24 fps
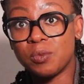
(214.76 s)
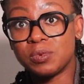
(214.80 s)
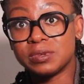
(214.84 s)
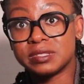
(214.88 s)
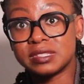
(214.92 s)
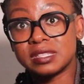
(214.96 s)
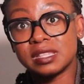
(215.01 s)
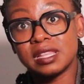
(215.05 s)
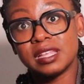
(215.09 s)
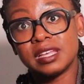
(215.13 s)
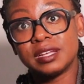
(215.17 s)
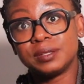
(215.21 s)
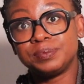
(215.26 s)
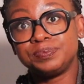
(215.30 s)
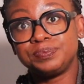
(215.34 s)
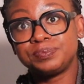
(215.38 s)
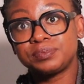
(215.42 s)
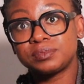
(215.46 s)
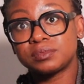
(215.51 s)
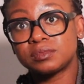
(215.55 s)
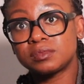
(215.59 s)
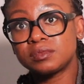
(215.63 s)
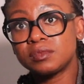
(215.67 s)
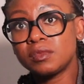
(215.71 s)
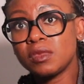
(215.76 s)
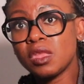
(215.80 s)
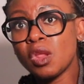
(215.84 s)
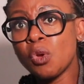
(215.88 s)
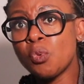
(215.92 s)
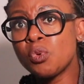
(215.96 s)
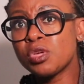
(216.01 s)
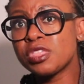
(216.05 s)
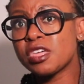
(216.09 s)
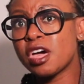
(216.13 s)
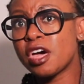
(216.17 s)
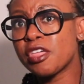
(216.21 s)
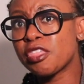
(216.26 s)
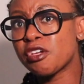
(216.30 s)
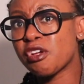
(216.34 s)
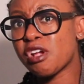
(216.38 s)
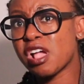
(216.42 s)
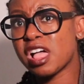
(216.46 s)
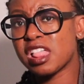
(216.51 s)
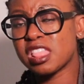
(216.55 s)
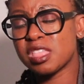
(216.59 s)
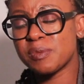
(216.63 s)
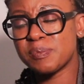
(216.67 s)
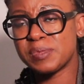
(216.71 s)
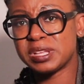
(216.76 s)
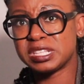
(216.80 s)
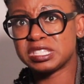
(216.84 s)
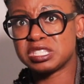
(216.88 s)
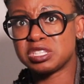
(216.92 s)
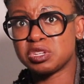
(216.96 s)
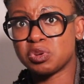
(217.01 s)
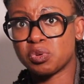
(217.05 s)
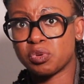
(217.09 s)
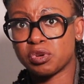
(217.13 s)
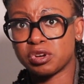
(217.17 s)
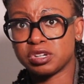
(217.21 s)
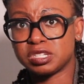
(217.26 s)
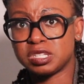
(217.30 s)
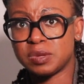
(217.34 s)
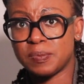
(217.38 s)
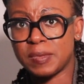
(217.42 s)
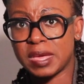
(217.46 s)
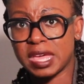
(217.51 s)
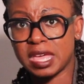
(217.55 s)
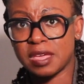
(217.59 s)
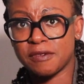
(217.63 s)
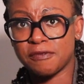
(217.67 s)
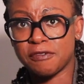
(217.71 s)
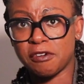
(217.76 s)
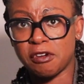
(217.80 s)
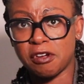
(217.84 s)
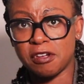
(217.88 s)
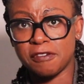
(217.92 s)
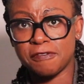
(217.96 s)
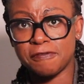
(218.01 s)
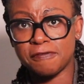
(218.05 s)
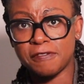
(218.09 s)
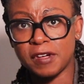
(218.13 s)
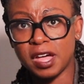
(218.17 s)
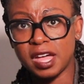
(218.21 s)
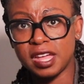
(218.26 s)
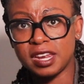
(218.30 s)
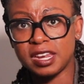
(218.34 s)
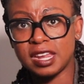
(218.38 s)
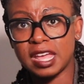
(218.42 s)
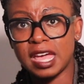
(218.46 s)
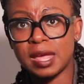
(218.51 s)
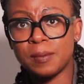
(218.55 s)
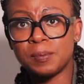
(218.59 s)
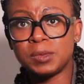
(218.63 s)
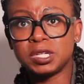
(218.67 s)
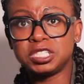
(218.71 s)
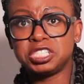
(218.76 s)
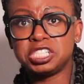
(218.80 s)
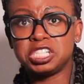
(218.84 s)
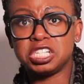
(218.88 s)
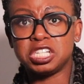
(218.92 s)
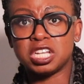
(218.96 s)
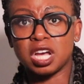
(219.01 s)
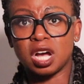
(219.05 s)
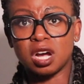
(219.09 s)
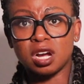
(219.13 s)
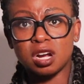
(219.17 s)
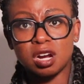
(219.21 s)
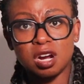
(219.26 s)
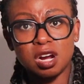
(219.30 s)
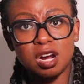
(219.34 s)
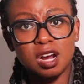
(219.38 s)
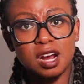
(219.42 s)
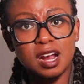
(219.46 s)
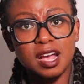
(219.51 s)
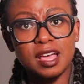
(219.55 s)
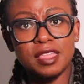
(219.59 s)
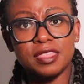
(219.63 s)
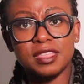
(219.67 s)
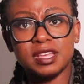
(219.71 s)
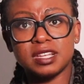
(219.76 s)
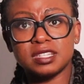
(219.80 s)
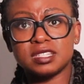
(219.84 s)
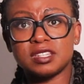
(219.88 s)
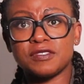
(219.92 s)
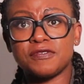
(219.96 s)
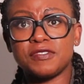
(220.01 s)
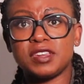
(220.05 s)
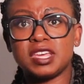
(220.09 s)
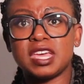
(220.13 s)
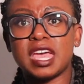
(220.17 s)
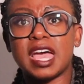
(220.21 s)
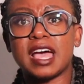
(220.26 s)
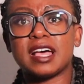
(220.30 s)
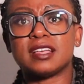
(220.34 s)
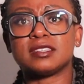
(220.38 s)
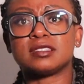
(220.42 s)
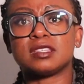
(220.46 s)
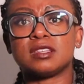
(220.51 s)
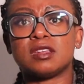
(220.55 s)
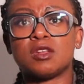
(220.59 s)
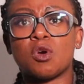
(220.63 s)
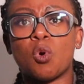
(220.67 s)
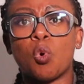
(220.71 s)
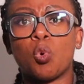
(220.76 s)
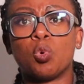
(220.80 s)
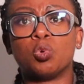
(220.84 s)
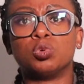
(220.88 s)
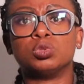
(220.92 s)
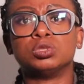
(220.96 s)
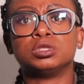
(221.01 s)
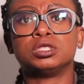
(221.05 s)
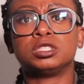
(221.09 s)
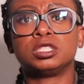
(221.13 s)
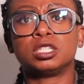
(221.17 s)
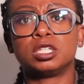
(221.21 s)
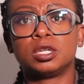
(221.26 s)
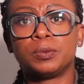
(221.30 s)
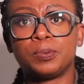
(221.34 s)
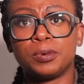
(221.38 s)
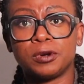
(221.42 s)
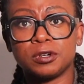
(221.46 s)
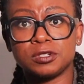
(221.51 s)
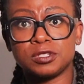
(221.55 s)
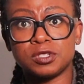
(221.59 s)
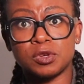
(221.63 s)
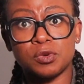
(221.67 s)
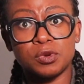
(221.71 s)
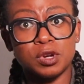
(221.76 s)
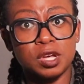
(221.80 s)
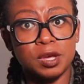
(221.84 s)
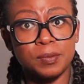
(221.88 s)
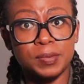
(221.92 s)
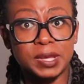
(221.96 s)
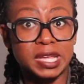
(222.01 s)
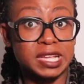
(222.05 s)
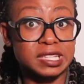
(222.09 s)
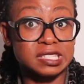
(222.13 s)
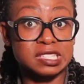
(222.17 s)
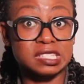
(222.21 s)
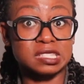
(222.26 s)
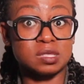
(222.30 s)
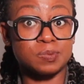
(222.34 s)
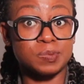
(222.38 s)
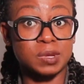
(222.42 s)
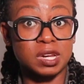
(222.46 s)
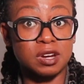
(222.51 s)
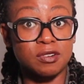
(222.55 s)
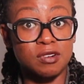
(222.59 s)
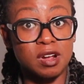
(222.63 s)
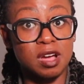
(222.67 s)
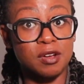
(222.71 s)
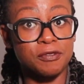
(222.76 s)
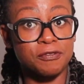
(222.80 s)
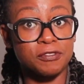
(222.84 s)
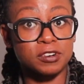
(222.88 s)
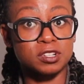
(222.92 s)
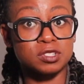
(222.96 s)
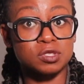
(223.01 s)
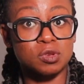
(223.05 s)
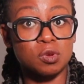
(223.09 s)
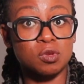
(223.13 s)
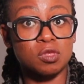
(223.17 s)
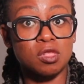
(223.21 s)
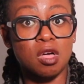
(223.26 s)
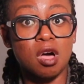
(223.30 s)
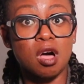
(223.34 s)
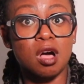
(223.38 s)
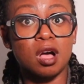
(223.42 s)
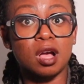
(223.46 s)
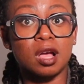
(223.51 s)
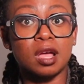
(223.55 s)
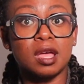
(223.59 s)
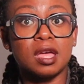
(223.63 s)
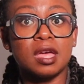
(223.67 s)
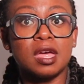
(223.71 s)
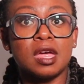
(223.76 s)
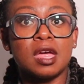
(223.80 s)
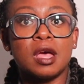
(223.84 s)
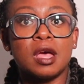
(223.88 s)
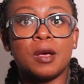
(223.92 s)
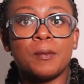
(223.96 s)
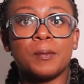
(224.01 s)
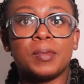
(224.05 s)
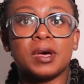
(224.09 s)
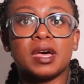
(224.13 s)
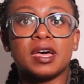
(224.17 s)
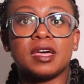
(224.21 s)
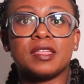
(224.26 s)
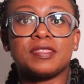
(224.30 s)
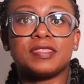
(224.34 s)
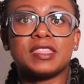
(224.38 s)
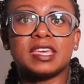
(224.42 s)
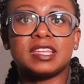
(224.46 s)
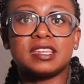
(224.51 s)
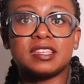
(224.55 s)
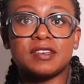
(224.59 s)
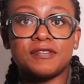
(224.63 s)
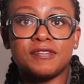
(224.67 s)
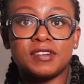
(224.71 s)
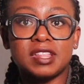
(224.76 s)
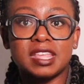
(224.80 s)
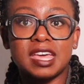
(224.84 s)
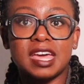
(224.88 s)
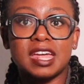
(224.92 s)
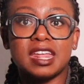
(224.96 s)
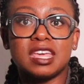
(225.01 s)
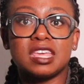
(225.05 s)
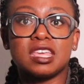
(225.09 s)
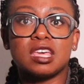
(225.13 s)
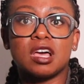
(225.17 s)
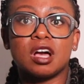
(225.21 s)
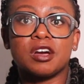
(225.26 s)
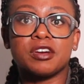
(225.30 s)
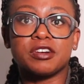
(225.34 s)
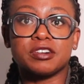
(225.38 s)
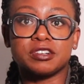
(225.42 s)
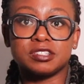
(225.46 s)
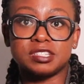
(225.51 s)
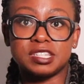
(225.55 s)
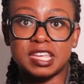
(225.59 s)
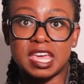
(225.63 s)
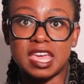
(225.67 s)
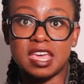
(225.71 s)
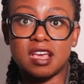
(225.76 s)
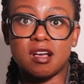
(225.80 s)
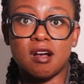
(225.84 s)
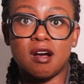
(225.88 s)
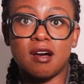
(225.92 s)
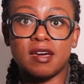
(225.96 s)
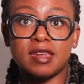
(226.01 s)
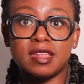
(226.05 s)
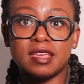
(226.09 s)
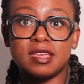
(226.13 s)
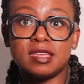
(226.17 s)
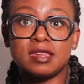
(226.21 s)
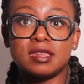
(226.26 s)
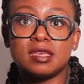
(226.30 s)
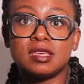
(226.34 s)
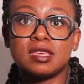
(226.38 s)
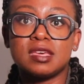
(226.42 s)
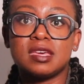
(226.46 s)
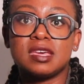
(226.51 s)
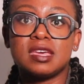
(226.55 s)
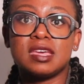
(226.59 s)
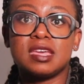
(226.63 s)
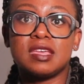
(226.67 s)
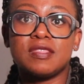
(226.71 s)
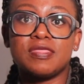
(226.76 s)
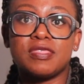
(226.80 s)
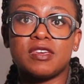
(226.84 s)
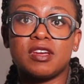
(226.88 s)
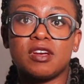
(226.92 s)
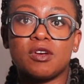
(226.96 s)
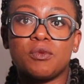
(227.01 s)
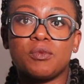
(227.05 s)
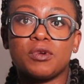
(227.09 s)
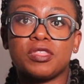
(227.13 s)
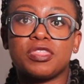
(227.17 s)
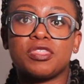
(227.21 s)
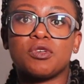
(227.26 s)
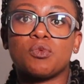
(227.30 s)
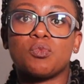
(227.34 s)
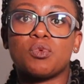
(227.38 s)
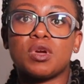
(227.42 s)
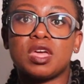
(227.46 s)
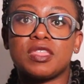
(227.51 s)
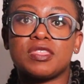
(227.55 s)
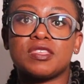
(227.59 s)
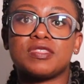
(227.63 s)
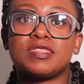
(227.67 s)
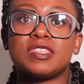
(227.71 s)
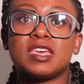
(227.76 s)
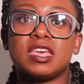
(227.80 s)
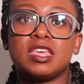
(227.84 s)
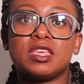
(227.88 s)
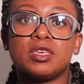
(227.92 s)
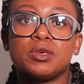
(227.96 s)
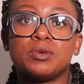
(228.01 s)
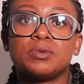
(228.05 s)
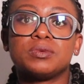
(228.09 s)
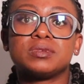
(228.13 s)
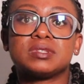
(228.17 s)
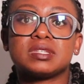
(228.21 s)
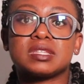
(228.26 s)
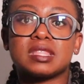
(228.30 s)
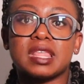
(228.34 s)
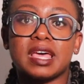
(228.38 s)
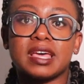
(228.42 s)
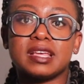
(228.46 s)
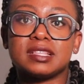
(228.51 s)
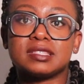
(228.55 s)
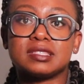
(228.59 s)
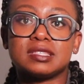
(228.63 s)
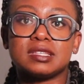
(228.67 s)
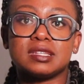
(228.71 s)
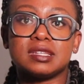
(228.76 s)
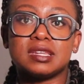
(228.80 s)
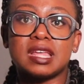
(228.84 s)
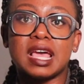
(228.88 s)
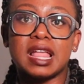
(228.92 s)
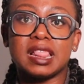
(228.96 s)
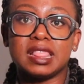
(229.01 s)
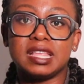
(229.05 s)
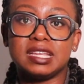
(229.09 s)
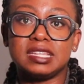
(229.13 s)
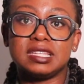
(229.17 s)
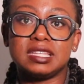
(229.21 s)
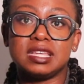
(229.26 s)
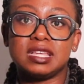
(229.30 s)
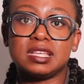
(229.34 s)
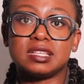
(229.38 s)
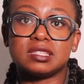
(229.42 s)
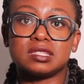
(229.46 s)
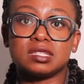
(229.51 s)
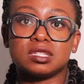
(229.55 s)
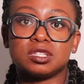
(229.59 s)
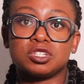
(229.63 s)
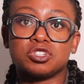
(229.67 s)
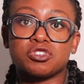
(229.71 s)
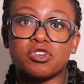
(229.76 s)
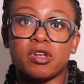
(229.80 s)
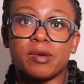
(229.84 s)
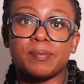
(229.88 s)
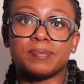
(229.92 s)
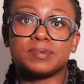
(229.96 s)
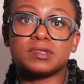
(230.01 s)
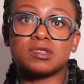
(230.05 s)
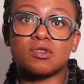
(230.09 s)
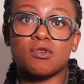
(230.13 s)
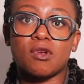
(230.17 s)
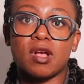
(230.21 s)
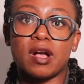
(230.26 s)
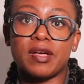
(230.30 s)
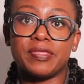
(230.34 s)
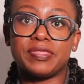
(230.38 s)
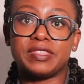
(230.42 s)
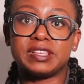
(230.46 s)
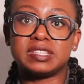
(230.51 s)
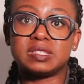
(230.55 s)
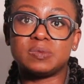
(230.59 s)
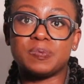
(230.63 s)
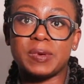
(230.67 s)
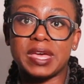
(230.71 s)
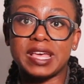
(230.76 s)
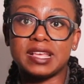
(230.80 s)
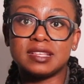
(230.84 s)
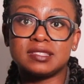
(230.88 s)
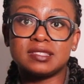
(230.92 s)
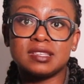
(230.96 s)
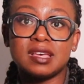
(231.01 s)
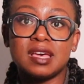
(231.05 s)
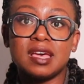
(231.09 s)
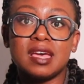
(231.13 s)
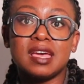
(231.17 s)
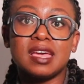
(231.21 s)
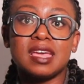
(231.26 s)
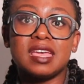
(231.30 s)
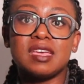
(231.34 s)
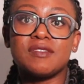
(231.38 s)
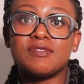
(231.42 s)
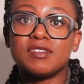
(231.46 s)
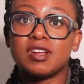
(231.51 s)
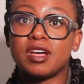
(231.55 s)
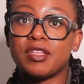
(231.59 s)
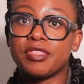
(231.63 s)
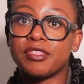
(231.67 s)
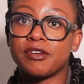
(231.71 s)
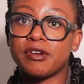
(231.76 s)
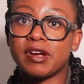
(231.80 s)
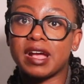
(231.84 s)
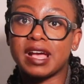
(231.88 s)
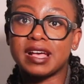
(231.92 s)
was lit with other elements in order to make it very fun and much younger. I think Tiffany has an older persona because it's been around for so long, but they definitely had a younger take on it in there with the way that they used lights and LEDs and strips throughout the space. Even on their